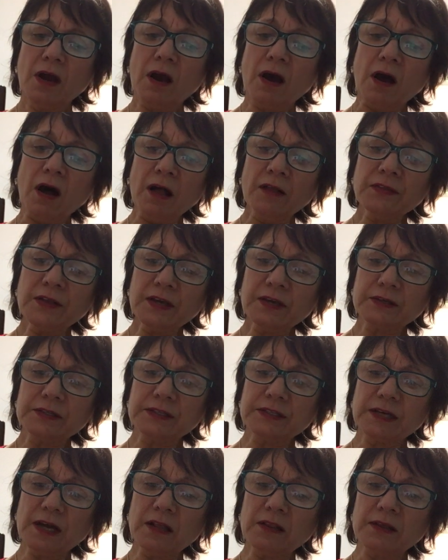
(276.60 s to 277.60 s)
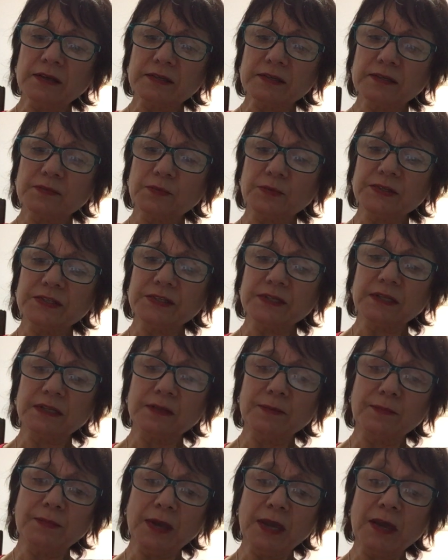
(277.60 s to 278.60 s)
All they could tell us was that
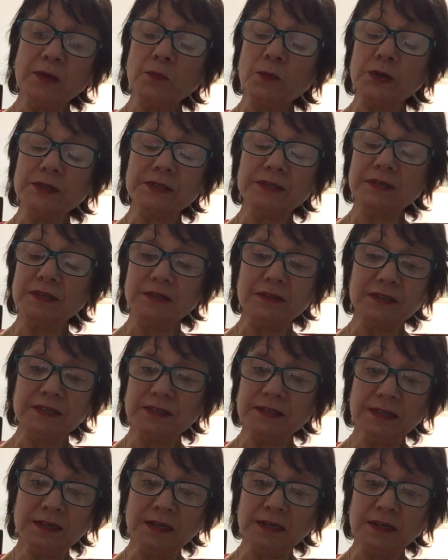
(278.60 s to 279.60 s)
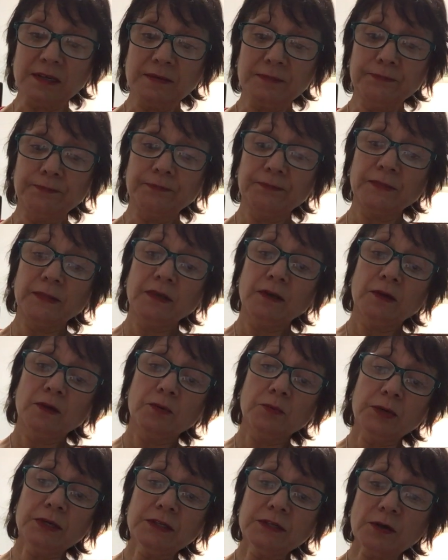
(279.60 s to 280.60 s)
the man wasn't in the sea.
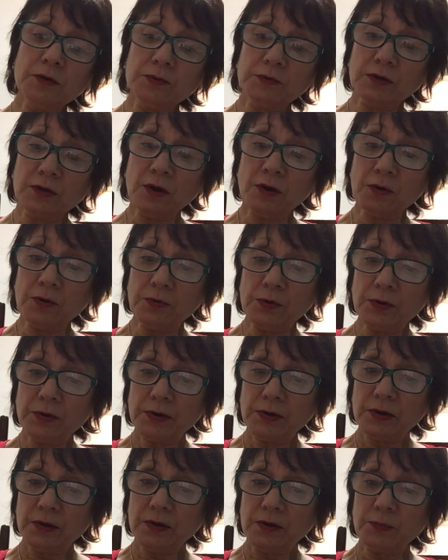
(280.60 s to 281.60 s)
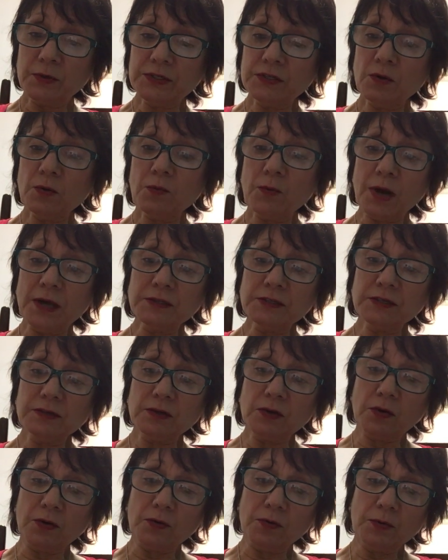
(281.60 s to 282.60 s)
We don't want to
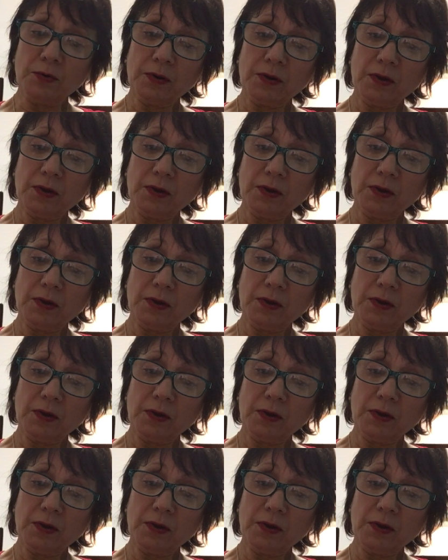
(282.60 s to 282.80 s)
know